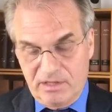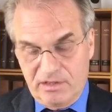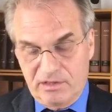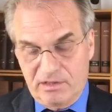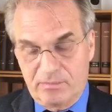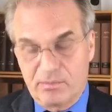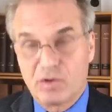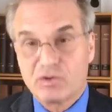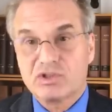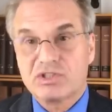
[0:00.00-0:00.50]

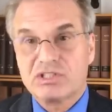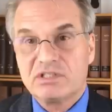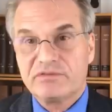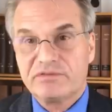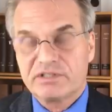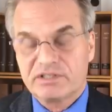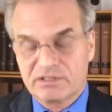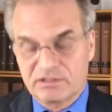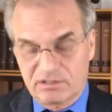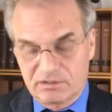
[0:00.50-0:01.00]
The most
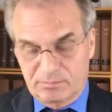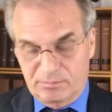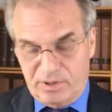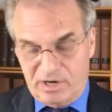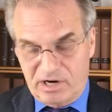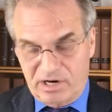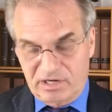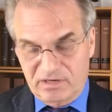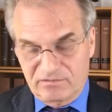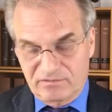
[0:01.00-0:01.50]
difficult
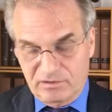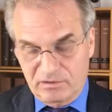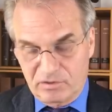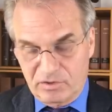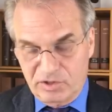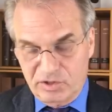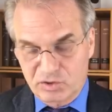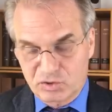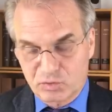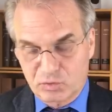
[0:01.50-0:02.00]
part of a
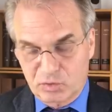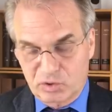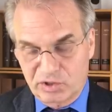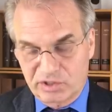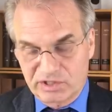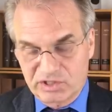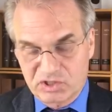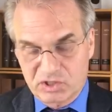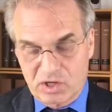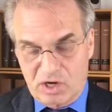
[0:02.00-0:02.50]
lawyer's
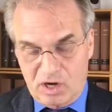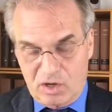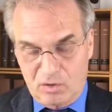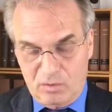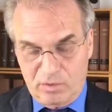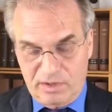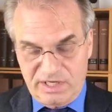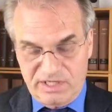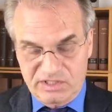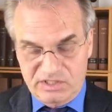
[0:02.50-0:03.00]
work is
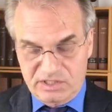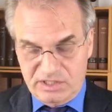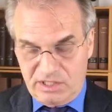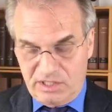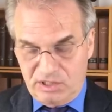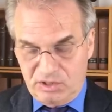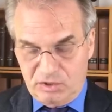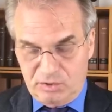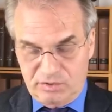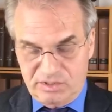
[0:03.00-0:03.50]
always
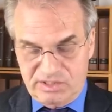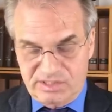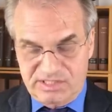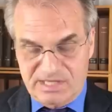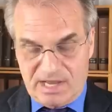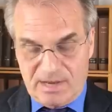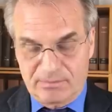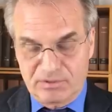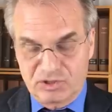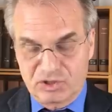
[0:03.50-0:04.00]
to
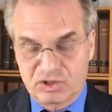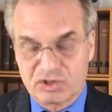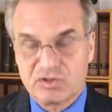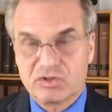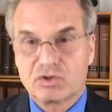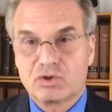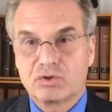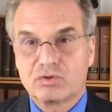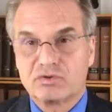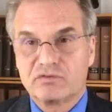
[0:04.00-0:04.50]
establish the
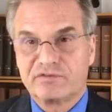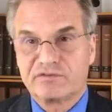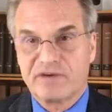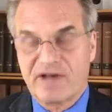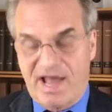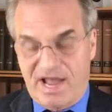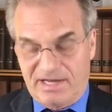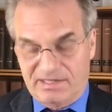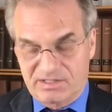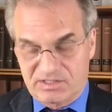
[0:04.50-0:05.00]
true
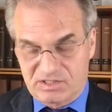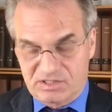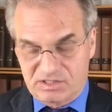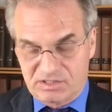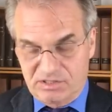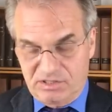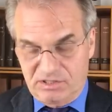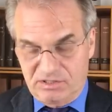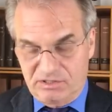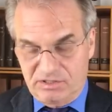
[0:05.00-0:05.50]
facts,
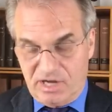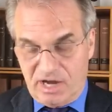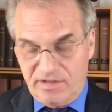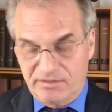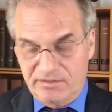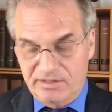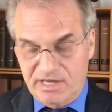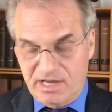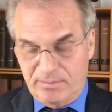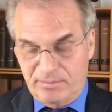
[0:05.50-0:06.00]

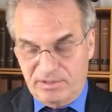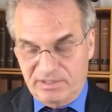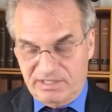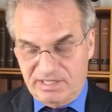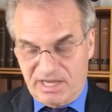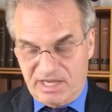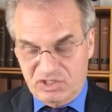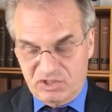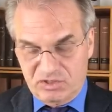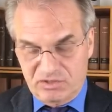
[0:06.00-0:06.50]
not the
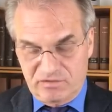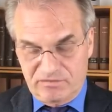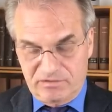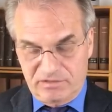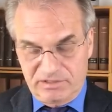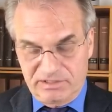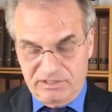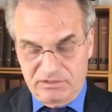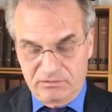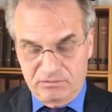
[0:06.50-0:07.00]
application of the
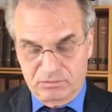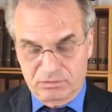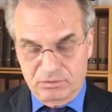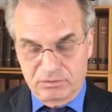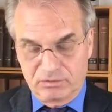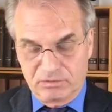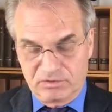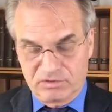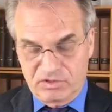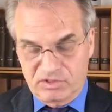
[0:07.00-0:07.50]
legal
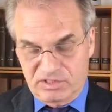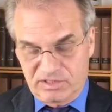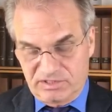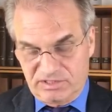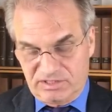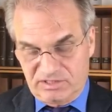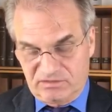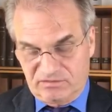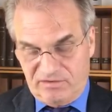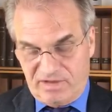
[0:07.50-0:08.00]
rules to
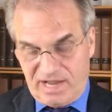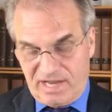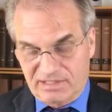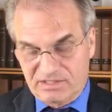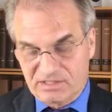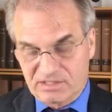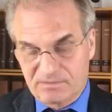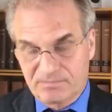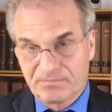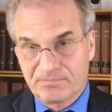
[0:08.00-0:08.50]
these
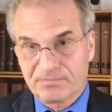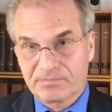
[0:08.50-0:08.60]
facts.